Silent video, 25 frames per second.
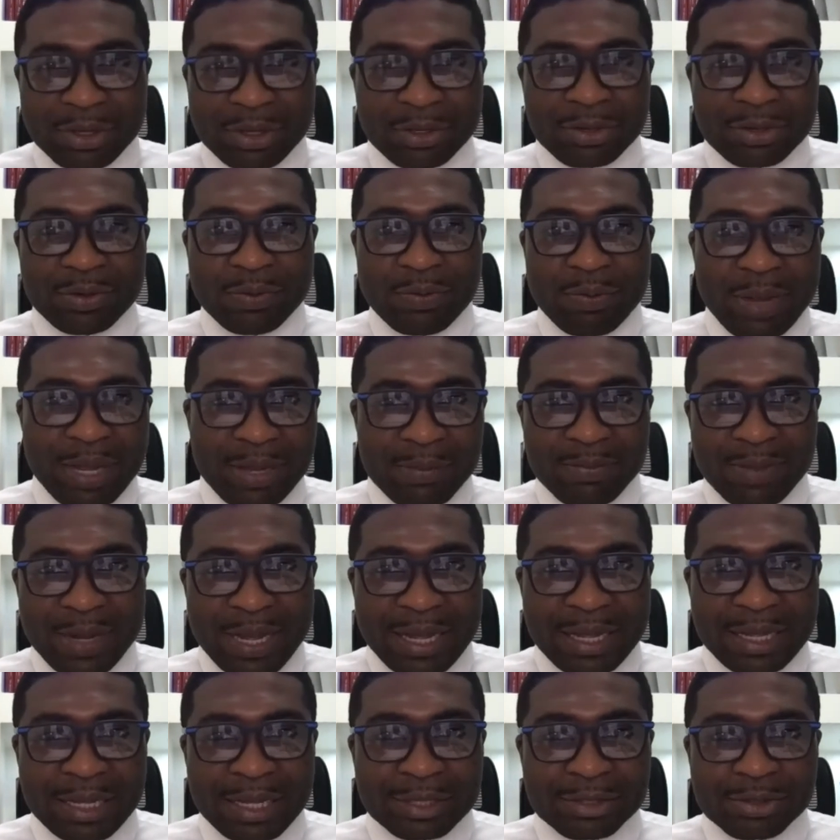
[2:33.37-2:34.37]

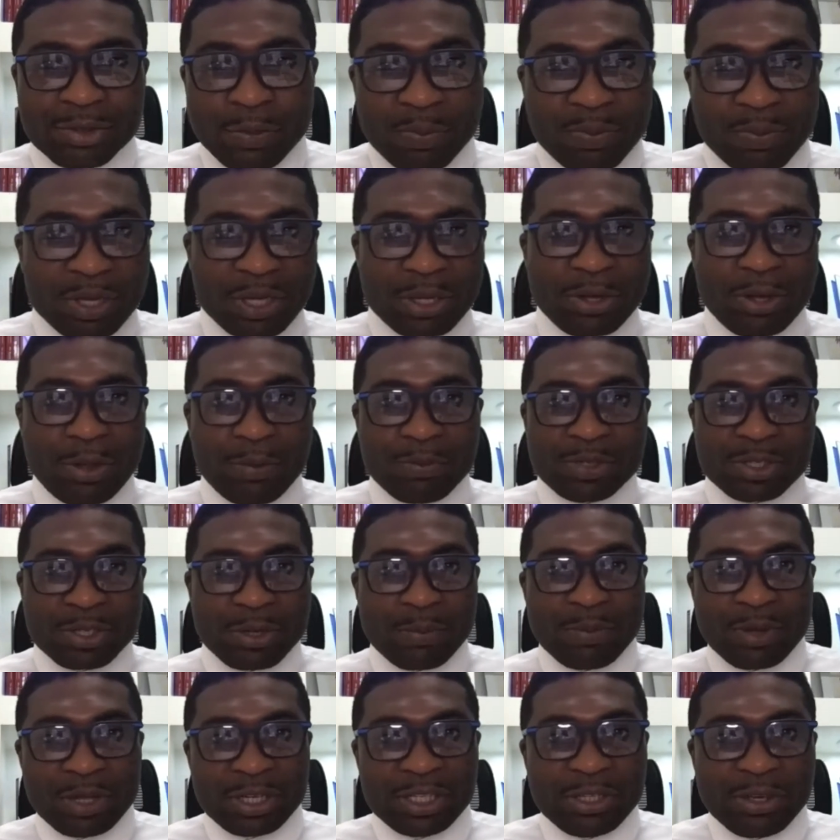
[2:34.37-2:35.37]
Remember, to become
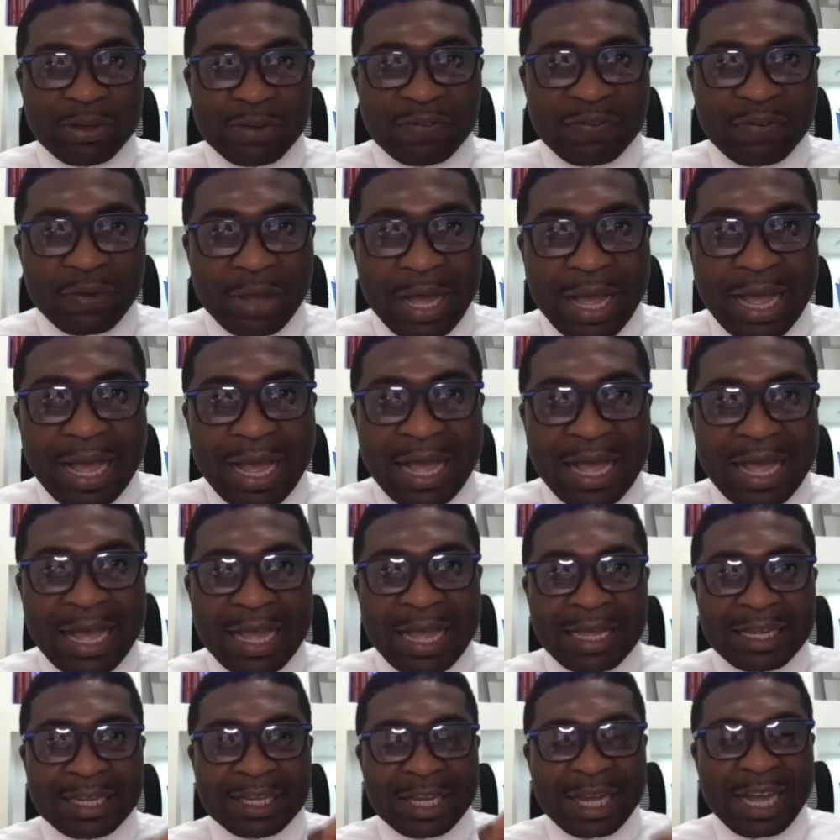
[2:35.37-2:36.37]
somebody of
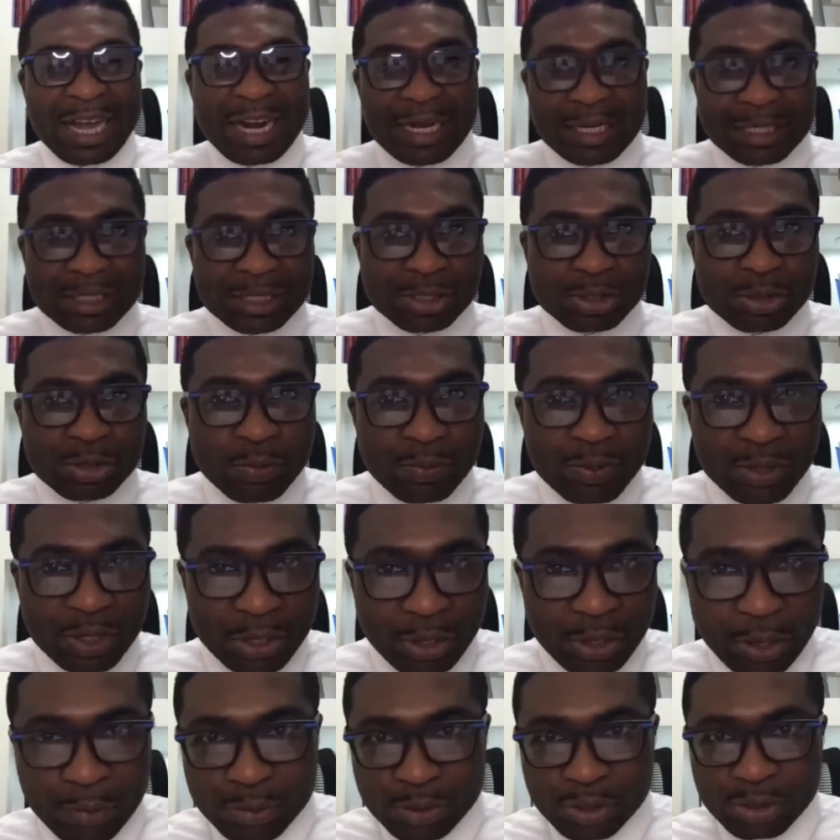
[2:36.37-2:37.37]
high character, to
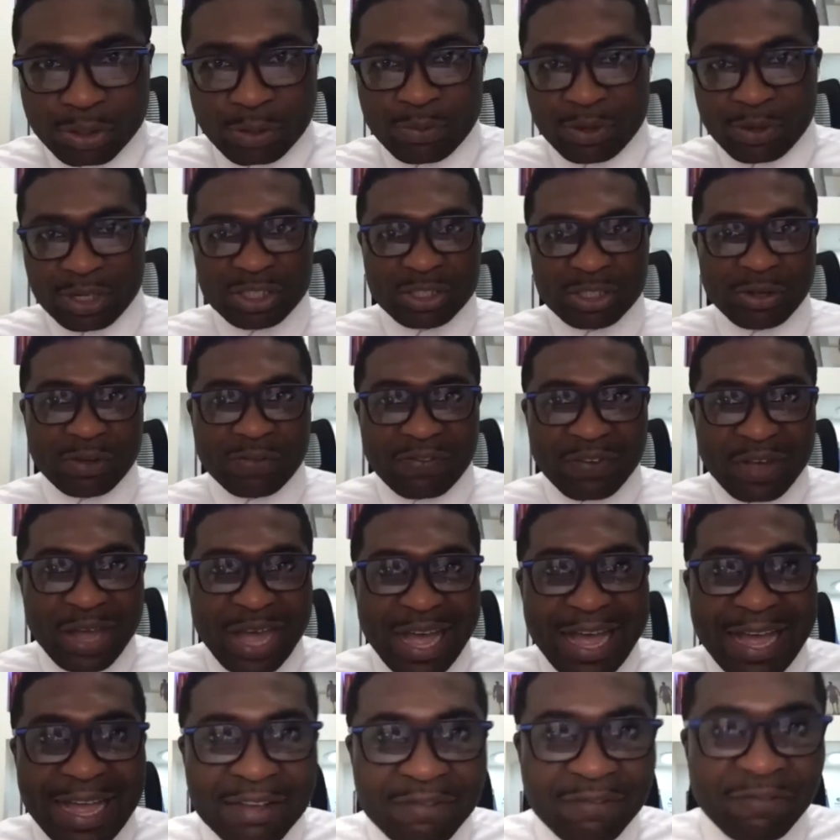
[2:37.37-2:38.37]
become somebody of
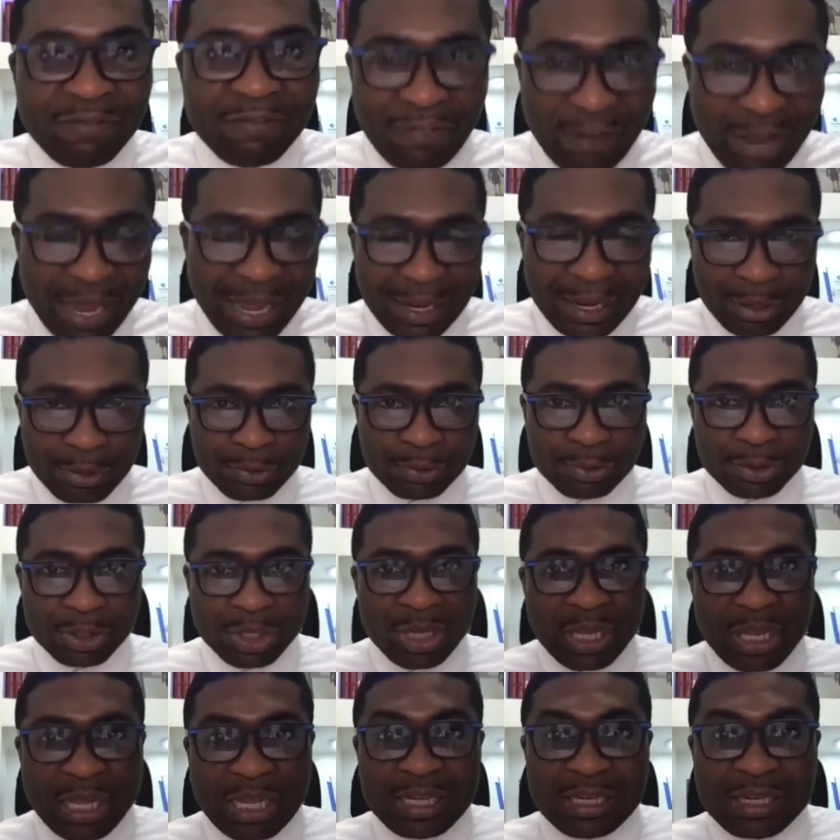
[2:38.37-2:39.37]
high
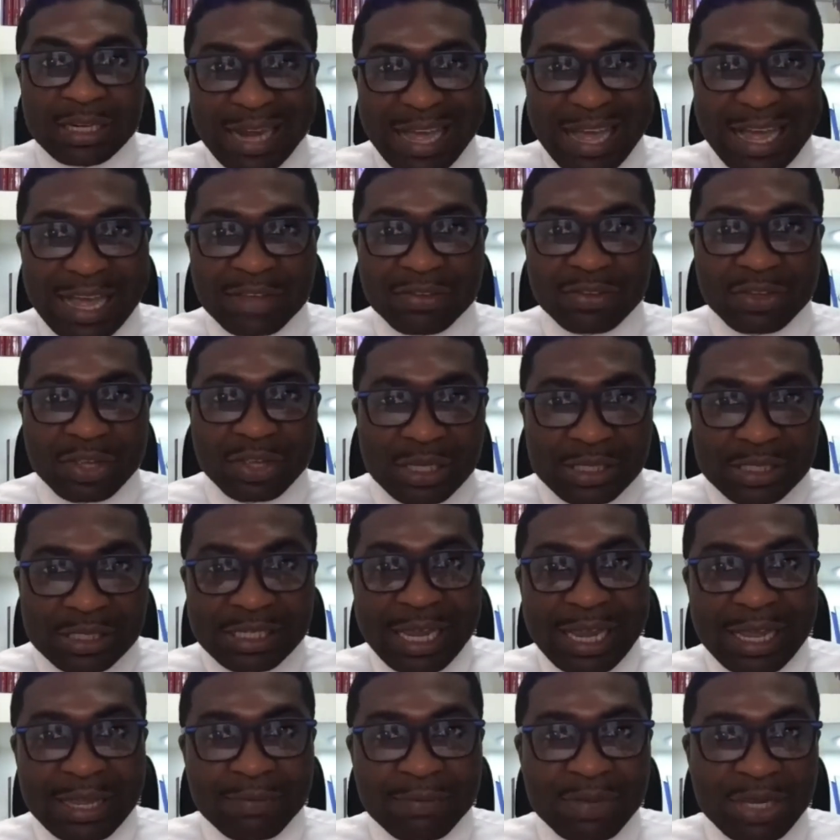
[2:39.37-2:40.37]
value in life,
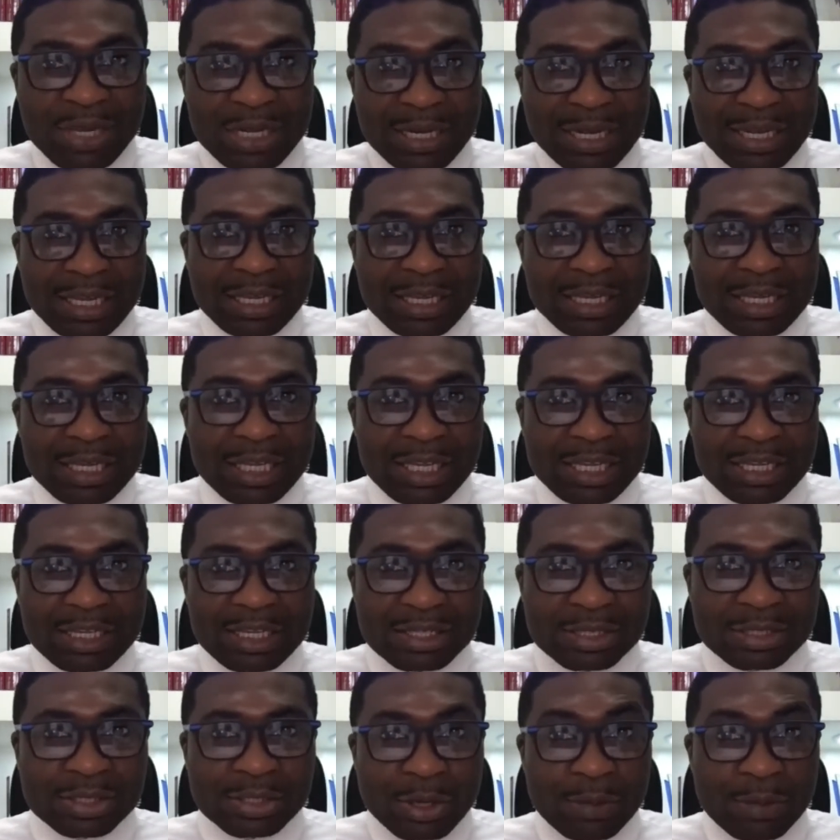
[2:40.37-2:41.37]
timing is
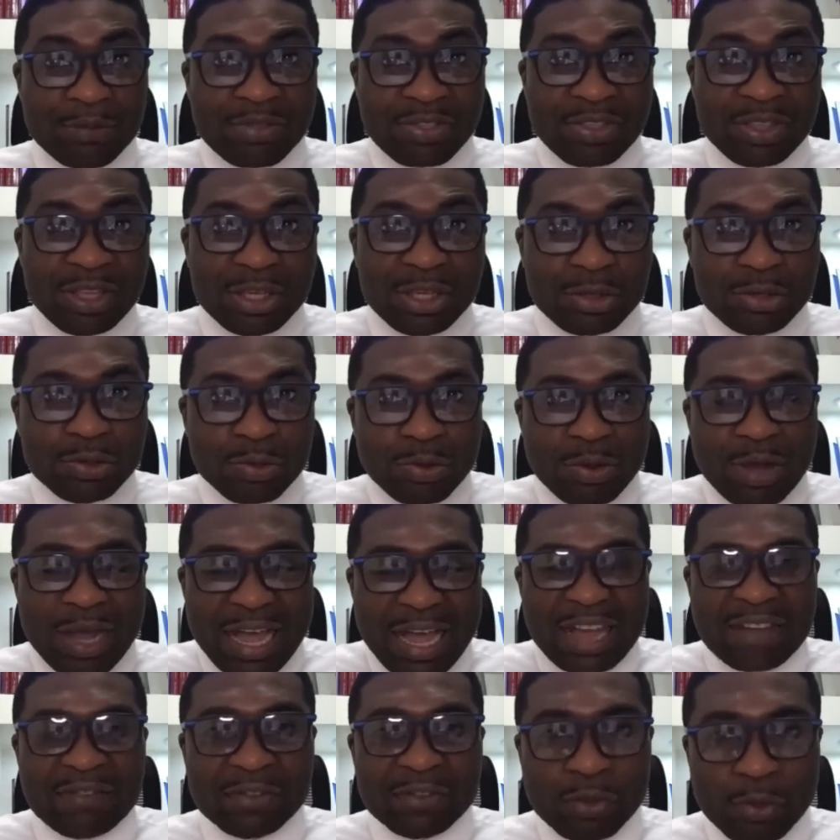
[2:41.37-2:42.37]
something you
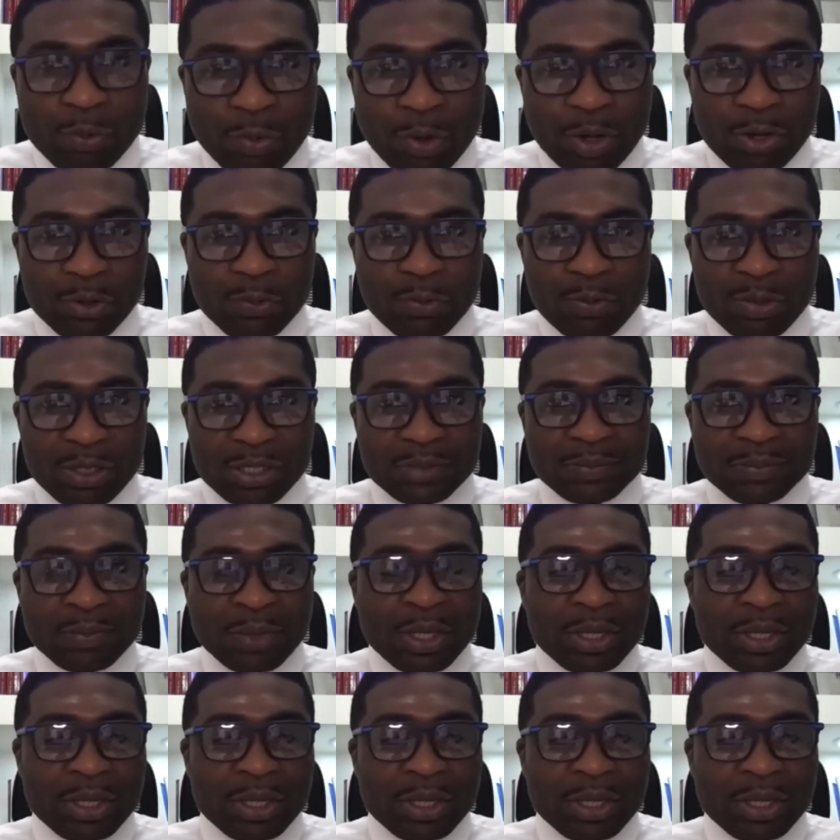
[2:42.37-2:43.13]
have to work with.